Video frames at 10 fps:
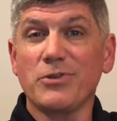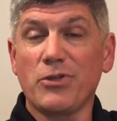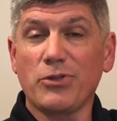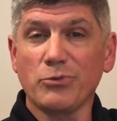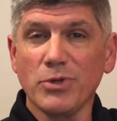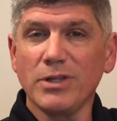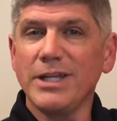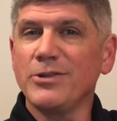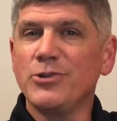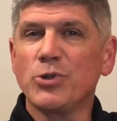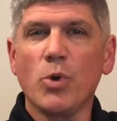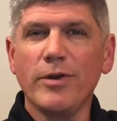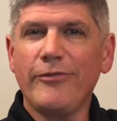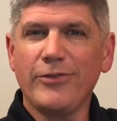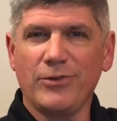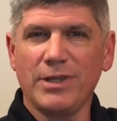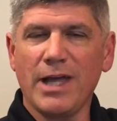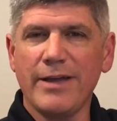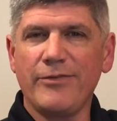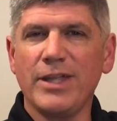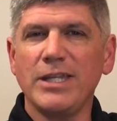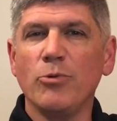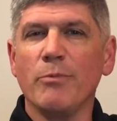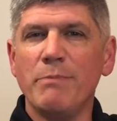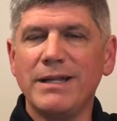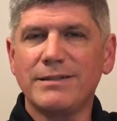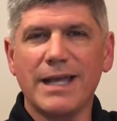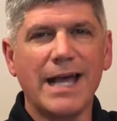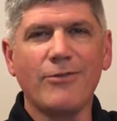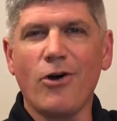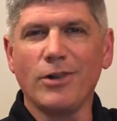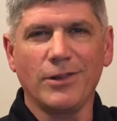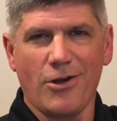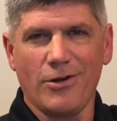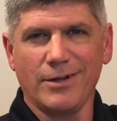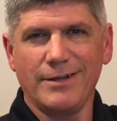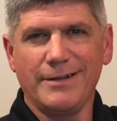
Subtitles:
thrilling, joy-filled life that you were meant to have all along.